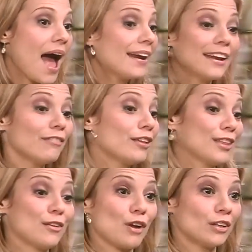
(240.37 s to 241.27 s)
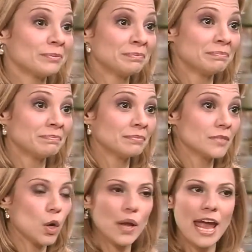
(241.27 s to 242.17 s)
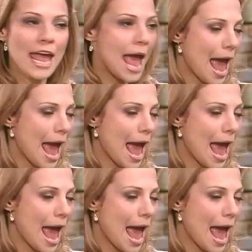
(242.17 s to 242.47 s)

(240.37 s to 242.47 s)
I did everything wrong. Okay?